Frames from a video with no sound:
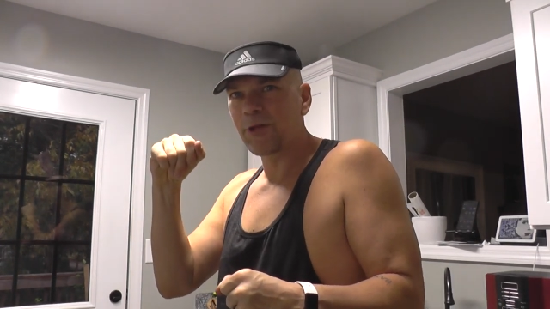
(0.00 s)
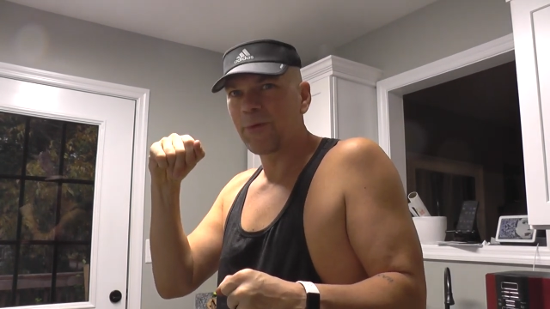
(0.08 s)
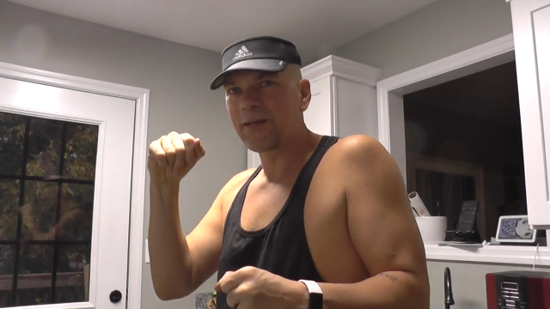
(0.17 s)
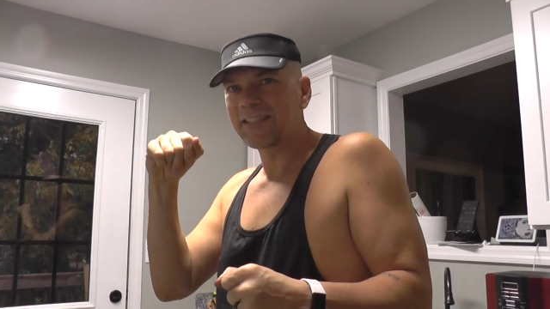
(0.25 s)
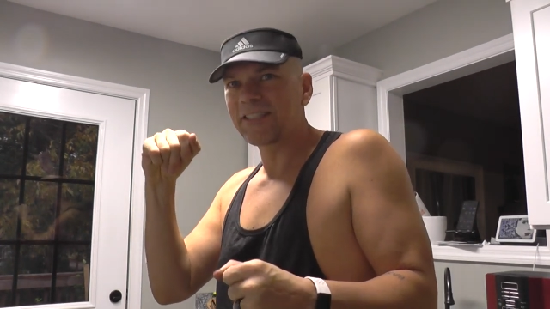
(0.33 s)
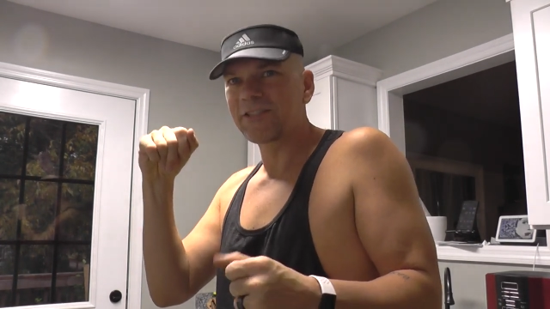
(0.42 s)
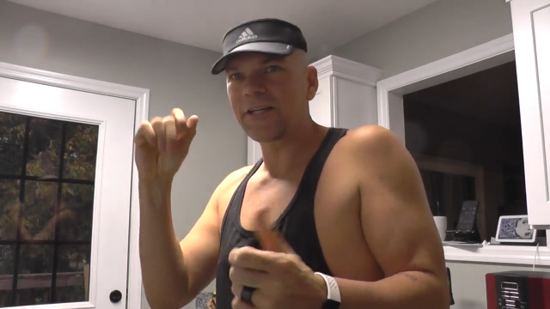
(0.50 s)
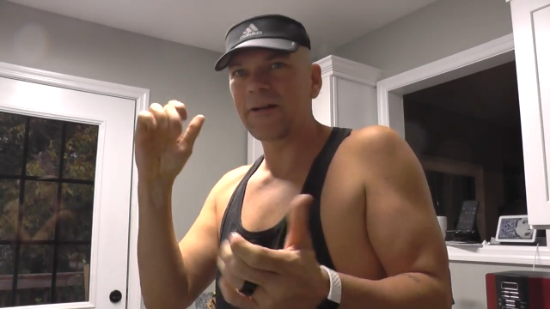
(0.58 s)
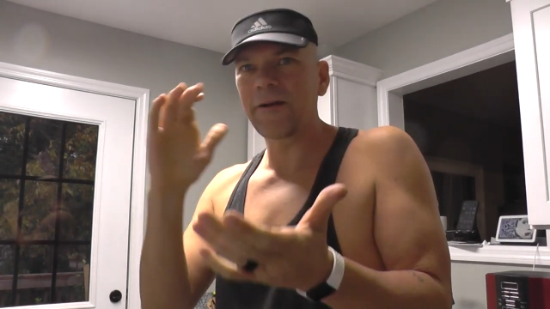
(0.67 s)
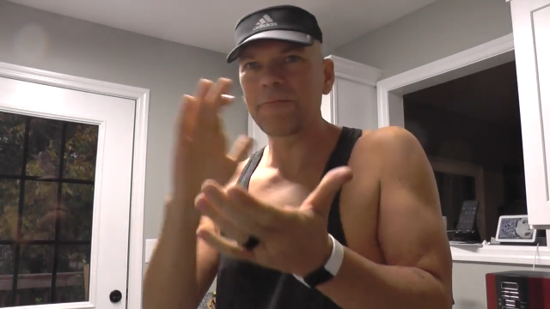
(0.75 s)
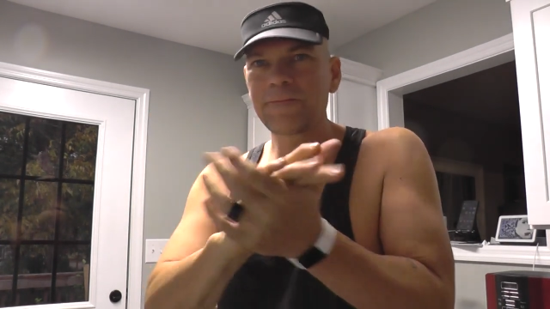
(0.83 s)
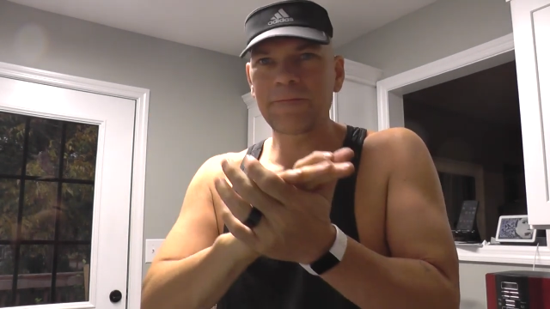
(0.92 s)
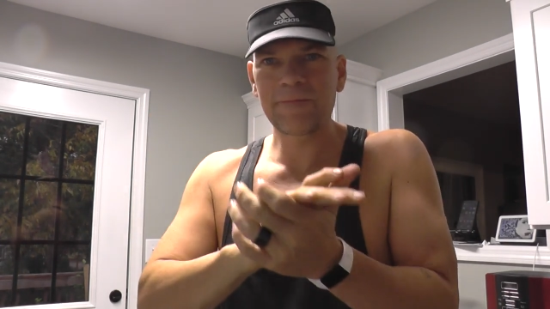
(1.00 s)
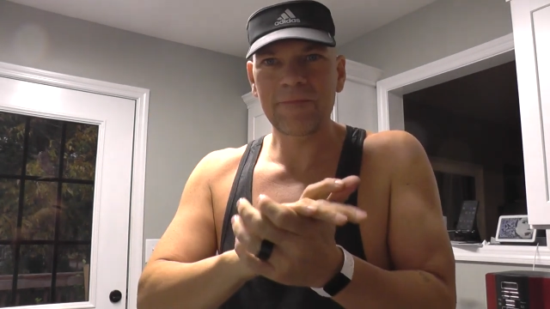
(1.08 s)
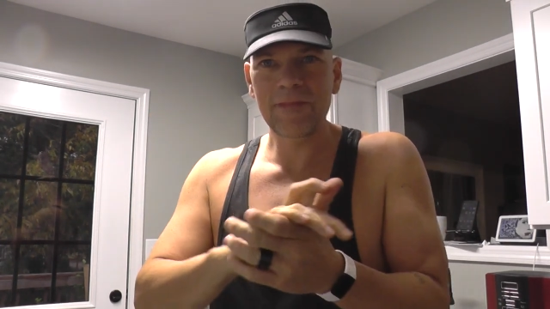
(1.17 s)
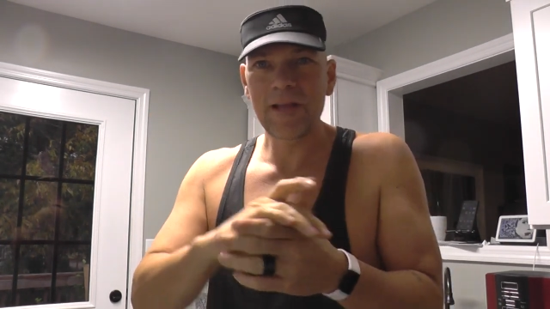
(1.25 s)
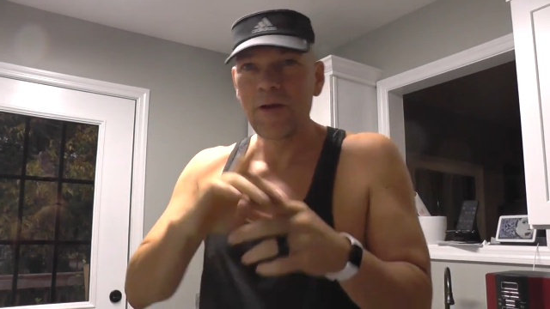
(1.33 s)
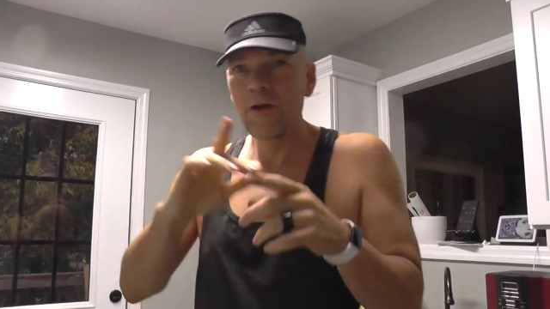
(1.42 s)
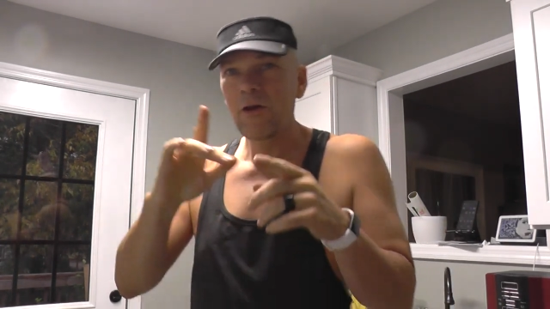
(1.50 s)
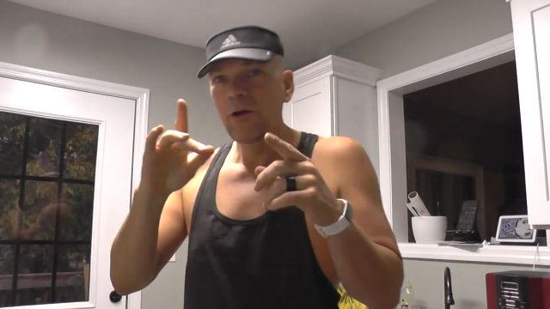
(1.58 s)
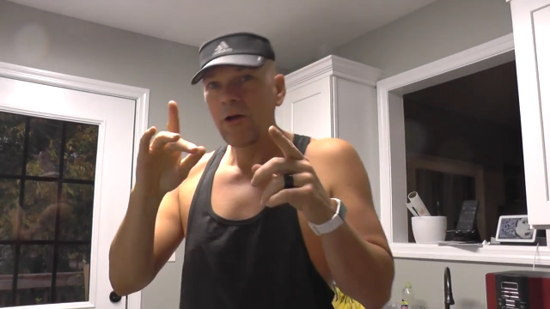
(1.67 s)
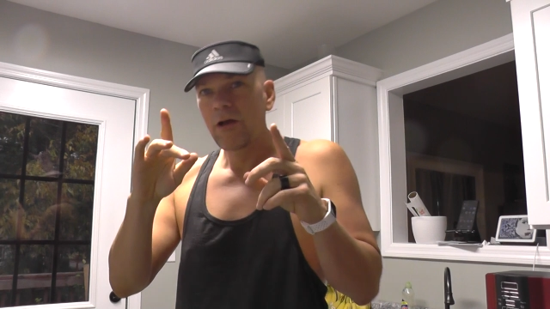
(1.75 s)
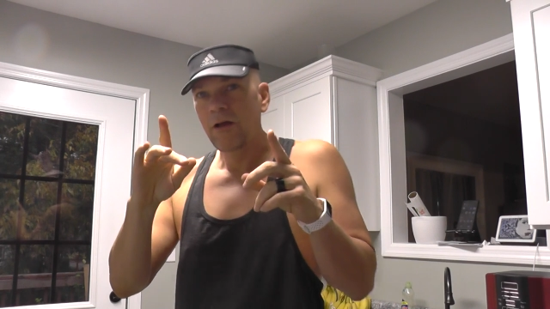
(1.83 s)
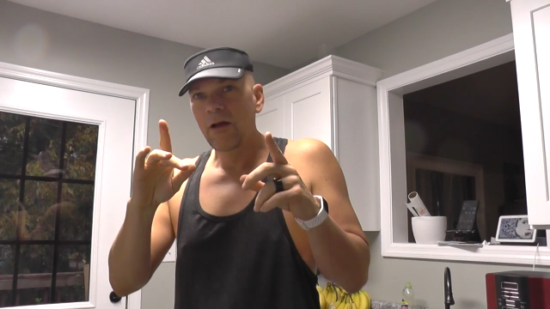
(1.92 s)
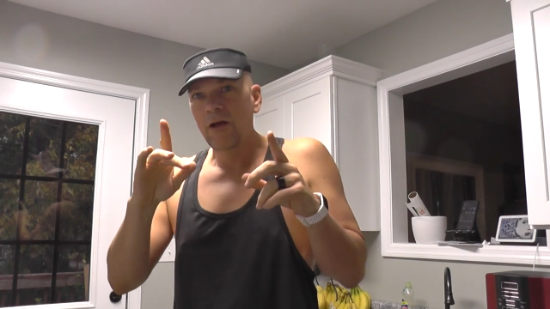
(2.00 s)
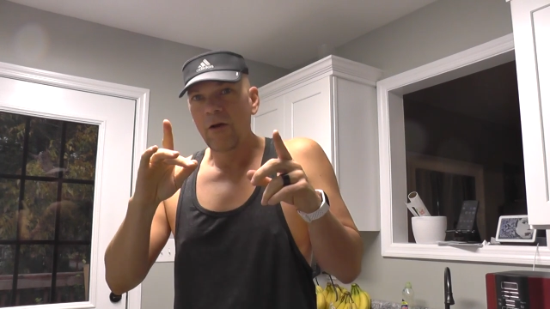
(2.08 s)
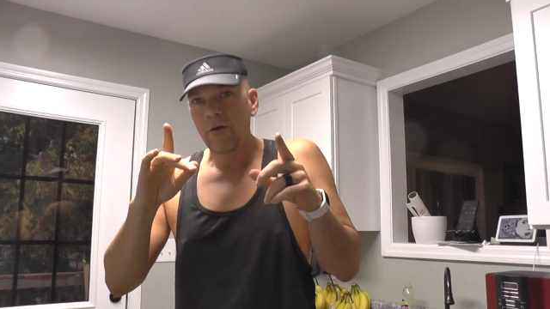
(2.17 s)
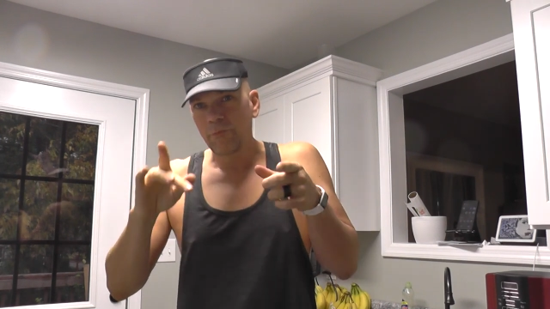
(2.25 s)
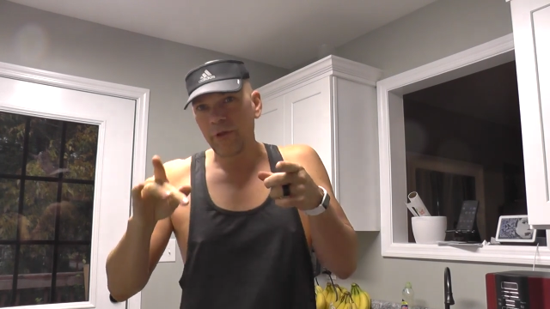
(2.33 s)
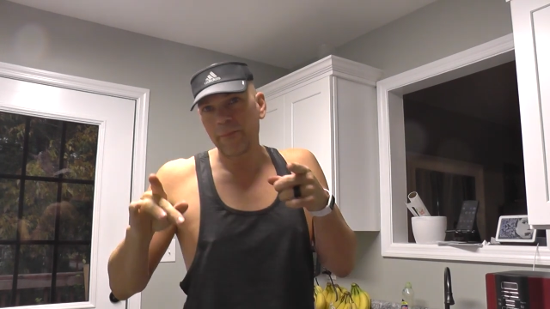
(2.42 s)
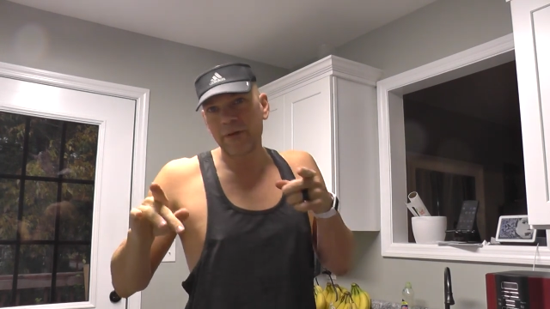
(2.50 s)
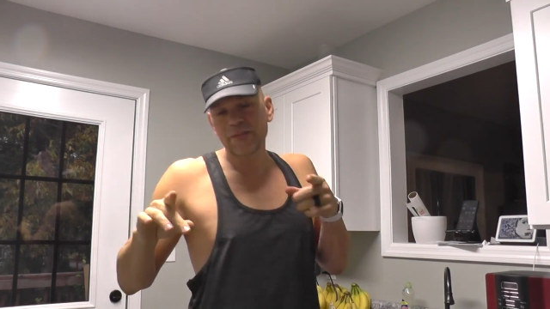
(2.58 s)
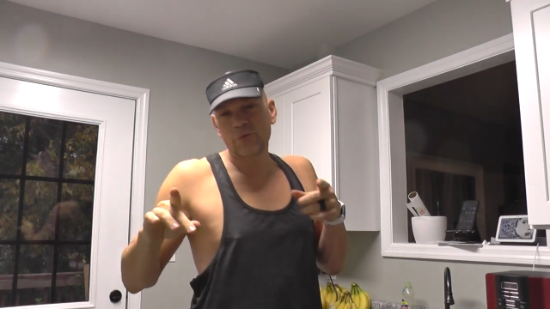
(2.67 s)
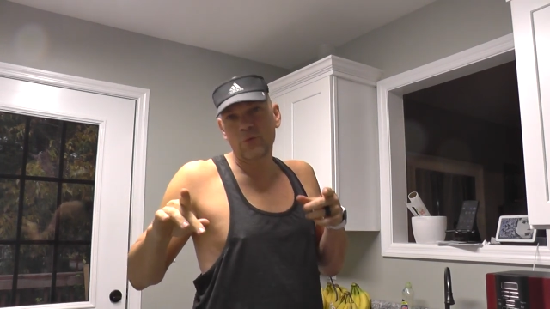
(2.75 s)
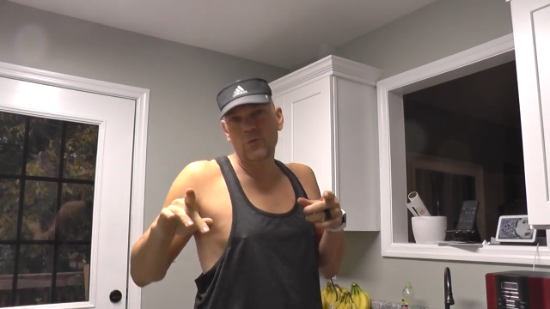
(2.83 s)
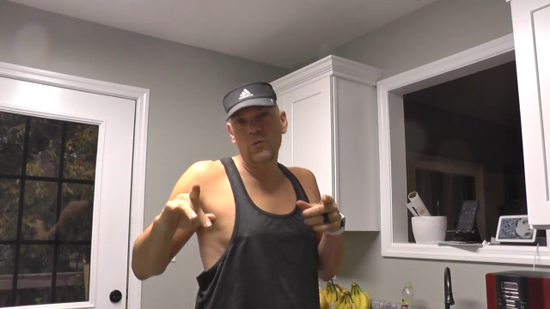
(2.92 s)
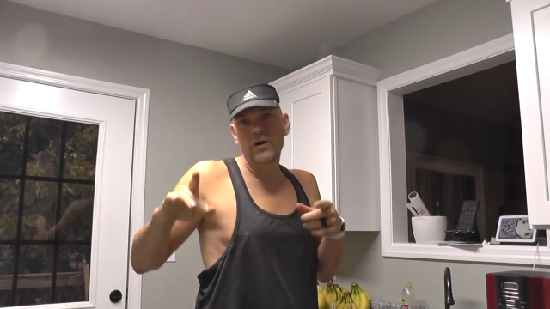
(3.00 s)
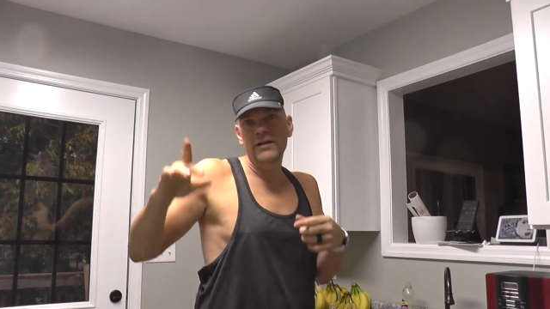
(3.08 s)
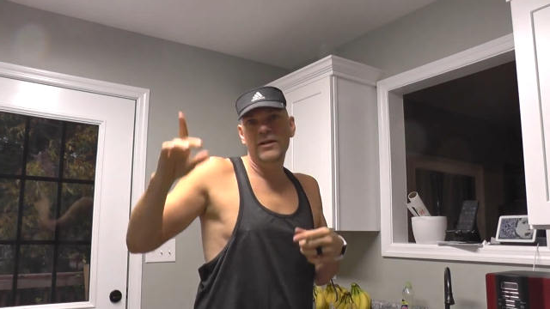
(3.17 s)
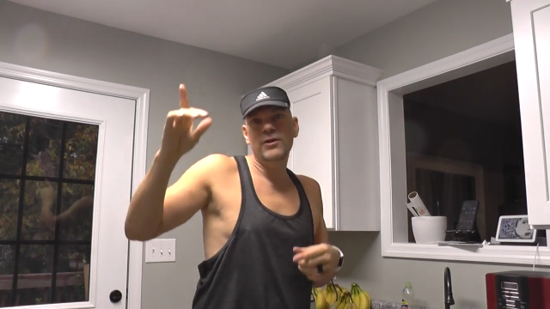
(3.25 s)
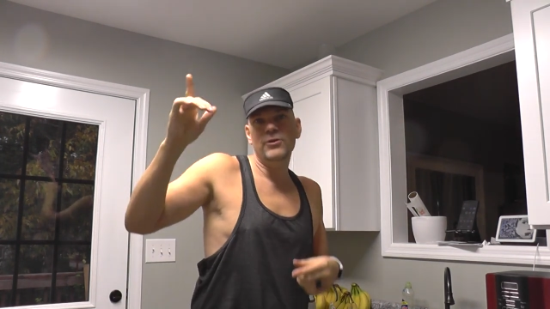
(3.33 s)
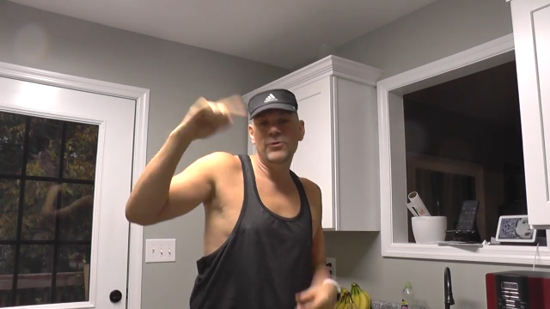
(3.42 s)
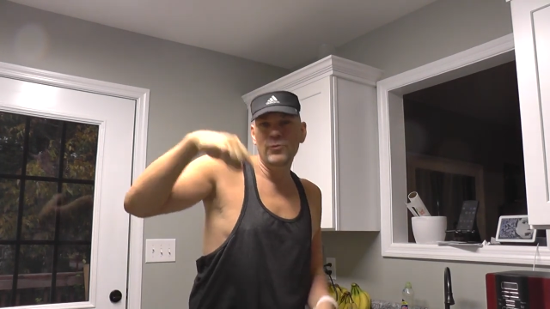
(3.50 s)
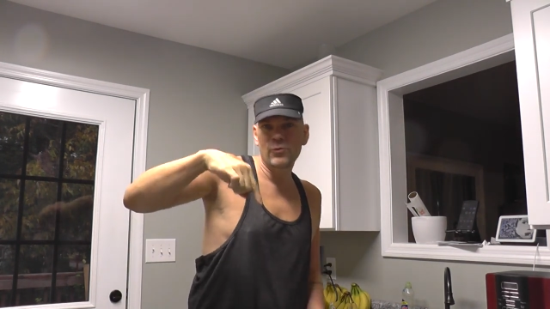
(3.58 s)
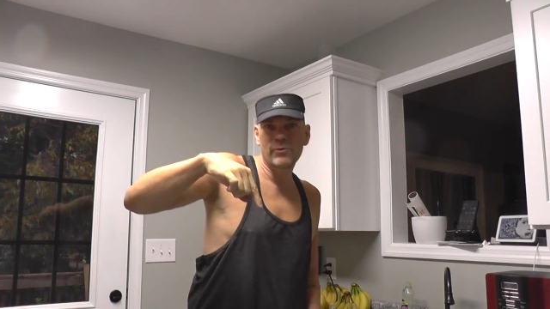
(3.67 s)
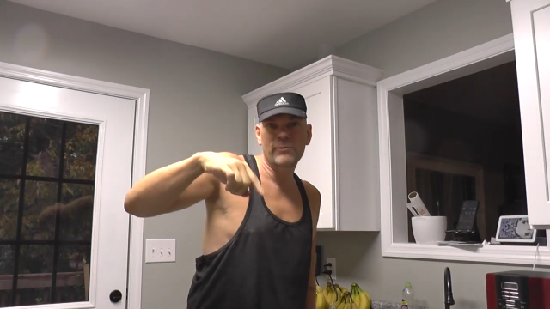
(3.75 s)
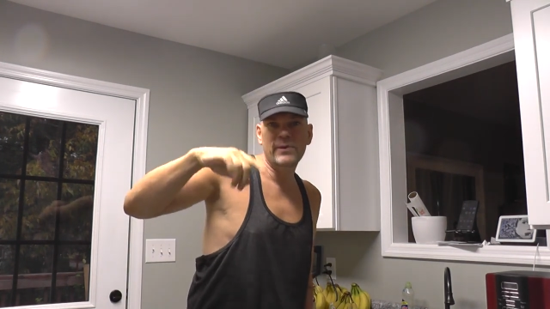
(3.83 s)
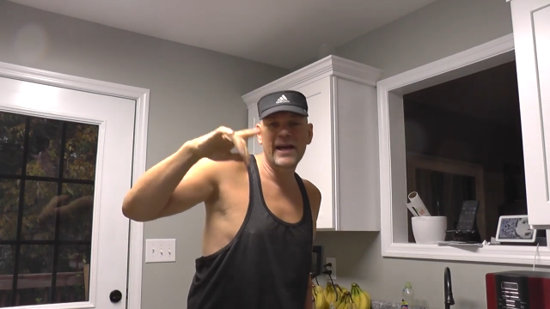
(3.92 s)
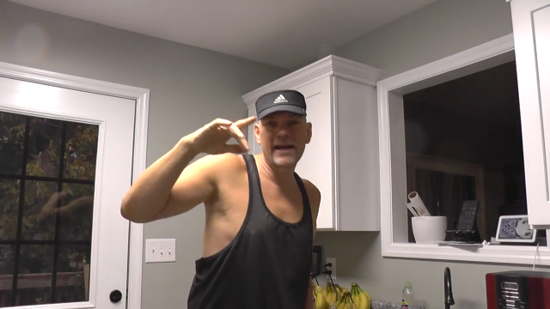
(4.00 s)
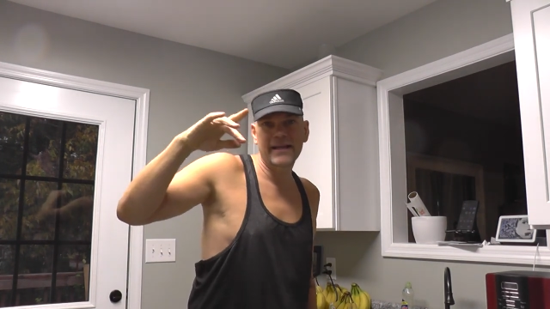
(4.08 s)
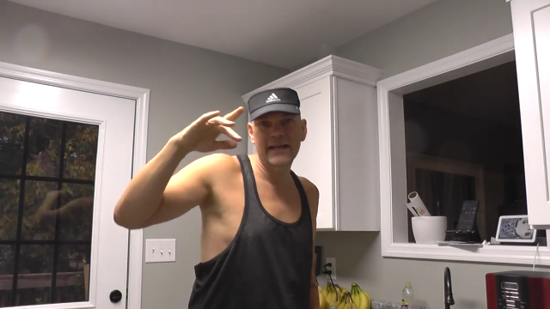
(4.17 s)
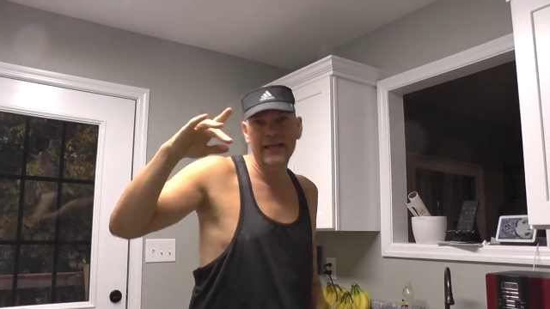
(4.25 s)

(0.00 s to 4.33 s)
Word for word: Plant-Based Ninja here. Plant-Based four one one, you are back.